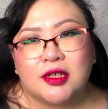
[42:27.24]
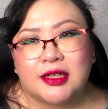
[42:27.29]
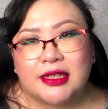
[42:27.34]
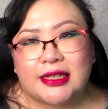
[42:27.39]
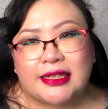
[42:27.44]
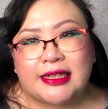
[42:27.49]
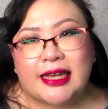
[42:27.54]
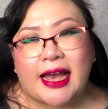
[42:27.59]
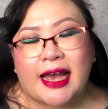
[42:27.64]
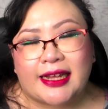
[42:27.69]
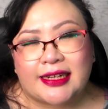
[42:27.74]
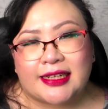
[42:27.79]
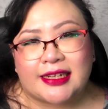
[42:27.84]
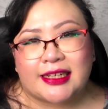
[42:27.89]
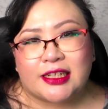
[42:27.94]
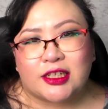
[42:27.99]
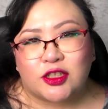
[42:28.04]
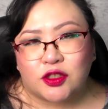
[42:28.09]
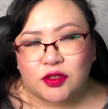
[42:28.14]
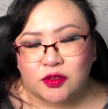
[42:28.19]
get
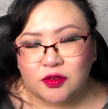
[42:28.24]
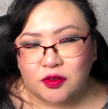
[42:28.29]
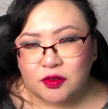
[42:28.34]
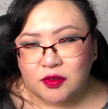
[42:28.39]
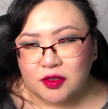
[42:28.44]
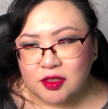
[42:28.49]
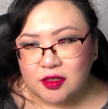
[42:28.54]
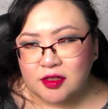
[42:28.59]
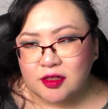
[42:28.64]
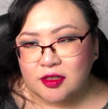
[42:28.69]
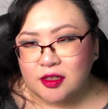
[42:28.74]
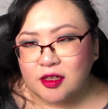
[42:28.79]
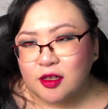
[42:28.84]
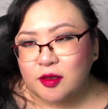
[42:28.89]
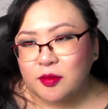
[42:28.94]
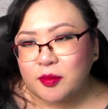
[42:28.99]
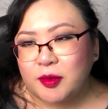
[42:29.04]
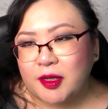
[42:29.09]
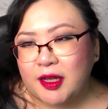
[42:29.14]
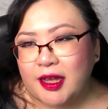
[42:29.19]
into this
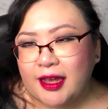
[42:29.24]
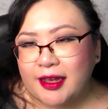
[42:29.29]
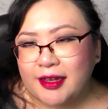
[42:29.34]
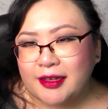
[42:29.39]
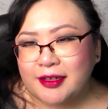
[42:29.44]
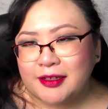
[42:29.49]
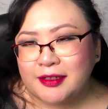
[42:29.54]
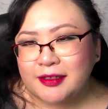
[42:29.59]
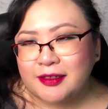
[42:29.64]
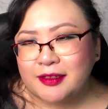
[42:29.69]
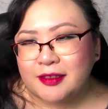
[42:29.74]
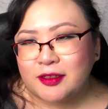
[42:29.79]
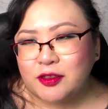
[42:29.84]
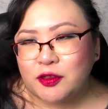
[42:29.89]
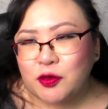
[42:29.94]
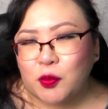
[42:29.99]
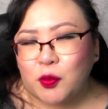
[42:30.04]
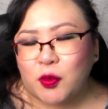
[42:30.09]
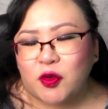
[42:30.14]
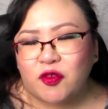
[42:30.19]
club. And
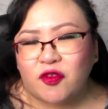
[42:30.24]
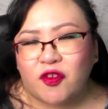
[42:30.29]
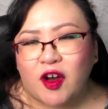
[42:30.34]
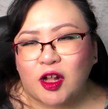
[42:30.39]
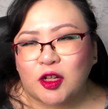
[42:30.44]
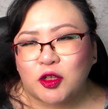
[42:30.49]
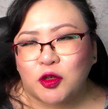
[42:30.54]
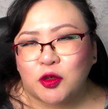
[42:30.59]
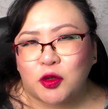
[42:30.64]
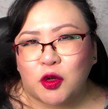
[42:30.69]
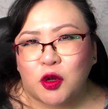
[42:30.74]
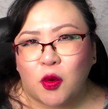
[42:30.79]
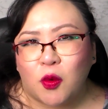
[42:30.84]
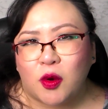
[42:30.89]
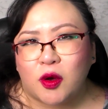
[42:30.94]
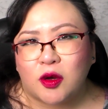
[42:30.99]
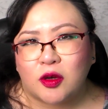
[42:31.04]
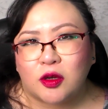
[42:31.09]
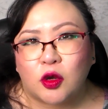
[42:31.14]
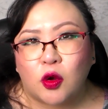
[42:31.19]
so we follow
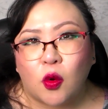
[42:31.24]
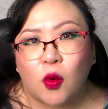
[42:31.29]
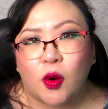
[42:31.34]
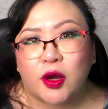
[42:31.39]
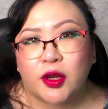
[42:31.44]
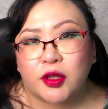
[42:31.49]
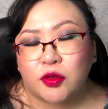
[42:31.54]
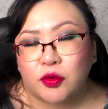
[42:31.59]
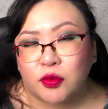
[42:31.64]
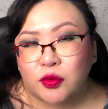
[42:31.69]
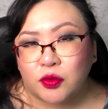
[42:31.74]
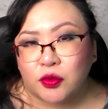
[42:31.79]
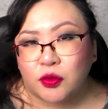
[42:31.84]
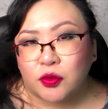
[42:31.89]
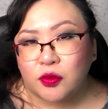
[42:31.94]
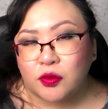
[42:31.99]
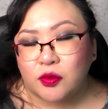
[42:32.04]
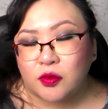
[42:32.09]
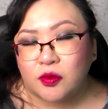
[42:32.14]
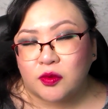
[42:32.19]
Noah going
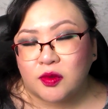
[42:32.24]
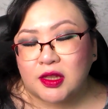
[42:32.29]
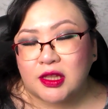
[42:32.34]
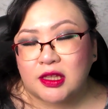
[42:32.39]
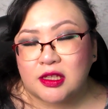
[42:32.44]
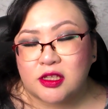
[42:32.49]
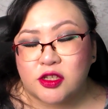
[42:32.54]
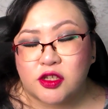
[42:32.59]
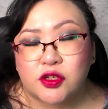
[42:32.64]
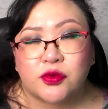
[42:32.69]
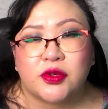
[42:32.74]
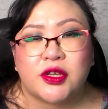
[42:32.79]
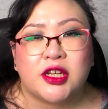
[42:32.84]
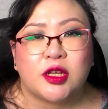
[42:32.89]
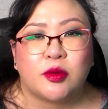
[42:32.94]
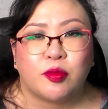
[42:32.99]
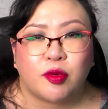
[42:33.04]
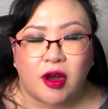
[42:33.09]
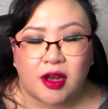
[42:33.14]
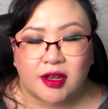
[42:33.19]
through the
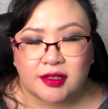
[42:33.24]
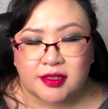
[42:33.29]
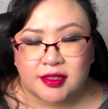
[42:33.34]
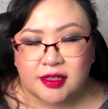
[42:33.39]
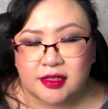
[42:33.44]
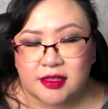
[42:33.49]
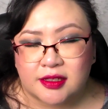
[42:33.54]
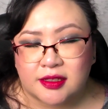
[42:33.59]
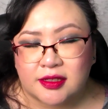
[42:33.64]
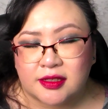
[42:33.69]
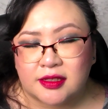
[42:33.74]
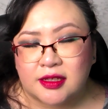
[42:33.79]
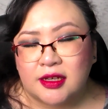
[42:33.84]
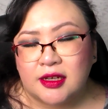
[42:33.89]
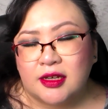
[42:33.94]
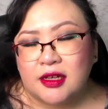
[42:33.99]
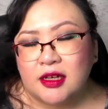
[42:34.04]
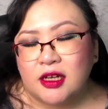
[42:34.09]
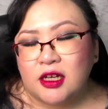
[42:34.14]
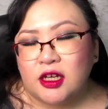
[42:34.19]
screening process
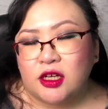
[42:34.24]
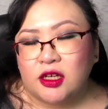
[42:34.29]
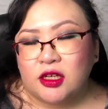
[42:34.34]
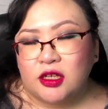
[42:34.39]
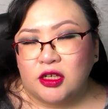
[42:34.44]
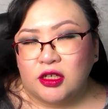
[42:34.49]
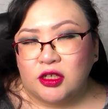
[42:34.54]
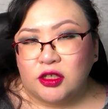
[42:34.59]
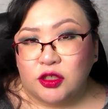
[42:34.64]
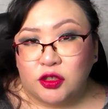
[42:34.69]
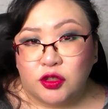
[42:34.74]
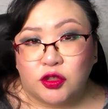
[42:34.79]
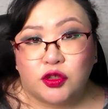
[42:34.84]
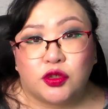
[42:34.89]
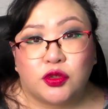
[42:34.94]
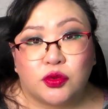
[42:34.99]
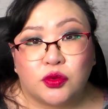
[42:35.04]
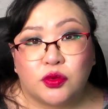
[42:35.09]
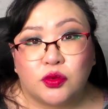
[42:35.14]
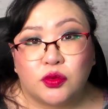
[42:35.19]

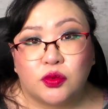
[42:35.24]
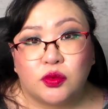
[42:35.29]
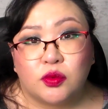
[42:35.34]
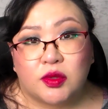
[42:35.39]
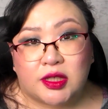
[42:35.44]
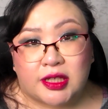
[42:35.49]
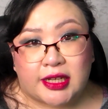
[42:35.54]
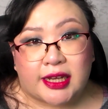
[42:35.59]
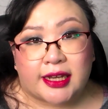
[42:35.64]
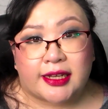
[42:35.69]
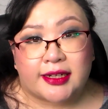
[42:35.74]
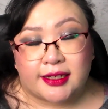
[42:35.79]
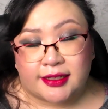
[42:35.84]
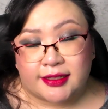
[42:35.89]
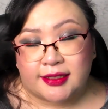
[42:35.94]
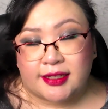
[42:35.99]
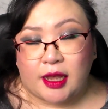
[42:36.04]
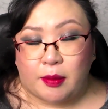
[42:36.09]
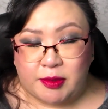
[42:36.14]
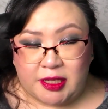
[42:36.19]
to get
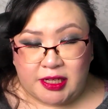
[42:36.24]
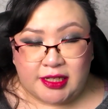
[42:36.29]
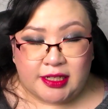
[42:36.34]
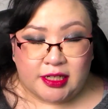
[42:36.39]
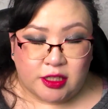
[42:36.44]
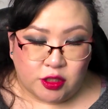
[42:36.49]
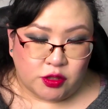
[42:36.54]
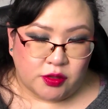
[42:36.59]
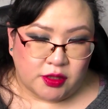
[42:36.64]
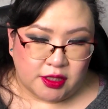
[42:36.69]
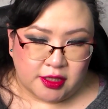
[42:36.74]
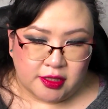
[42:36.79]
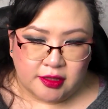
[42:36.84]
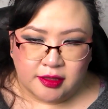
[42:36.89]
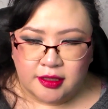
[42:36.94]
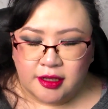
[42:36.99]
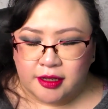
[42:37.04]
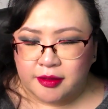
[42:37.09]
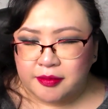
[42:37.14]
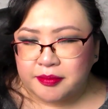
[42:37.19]
accepted into this
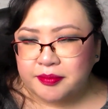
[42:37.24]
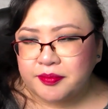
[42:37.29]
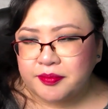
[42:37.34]
club.